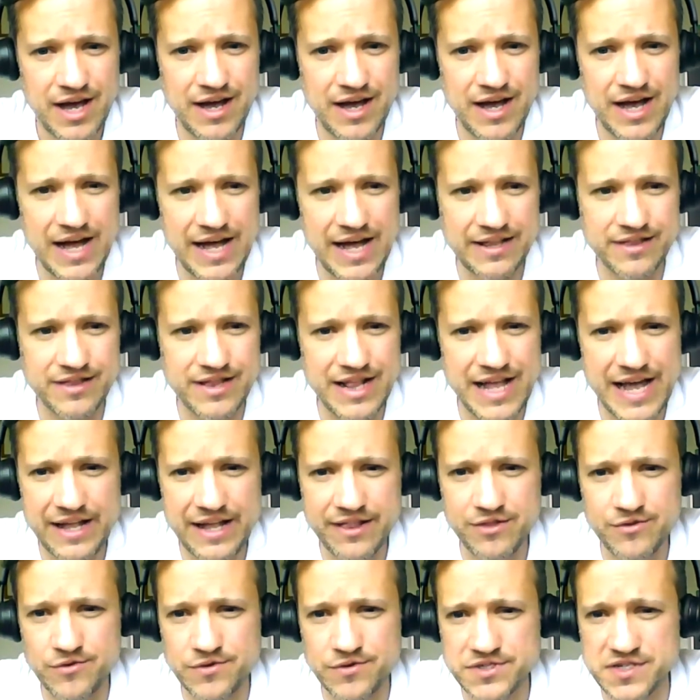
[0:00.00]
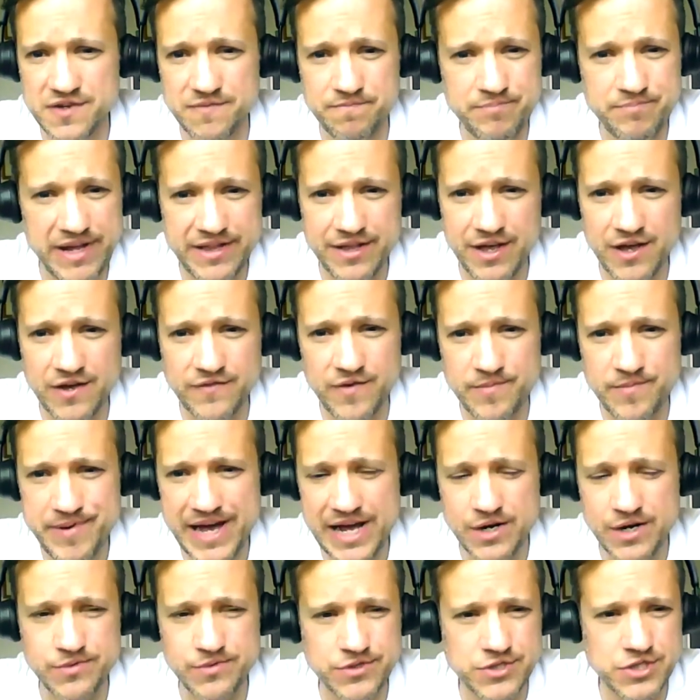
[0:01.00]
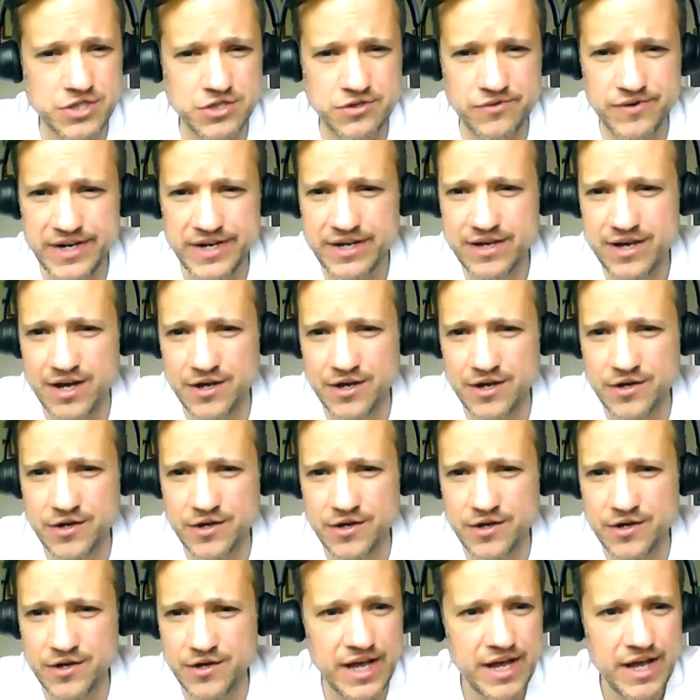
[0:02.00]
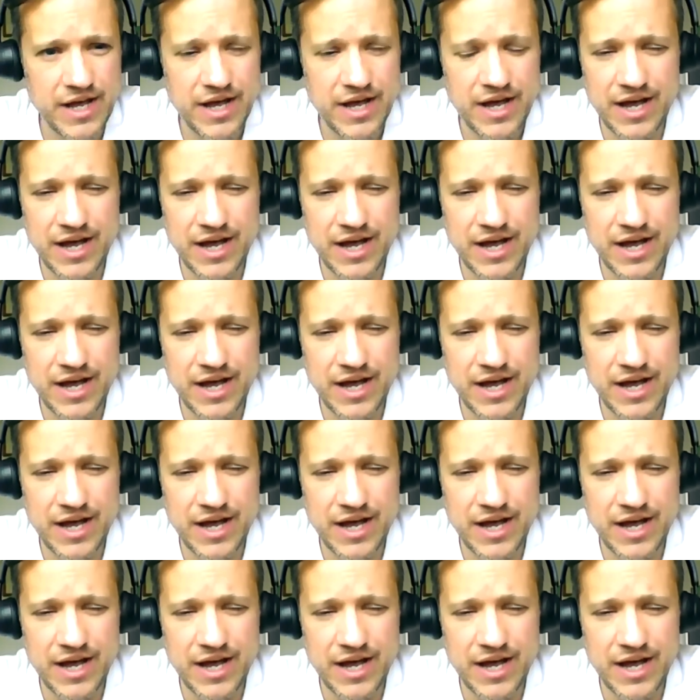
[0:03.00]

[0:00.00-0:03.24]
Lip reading: and landlords have bent over backwards during COVID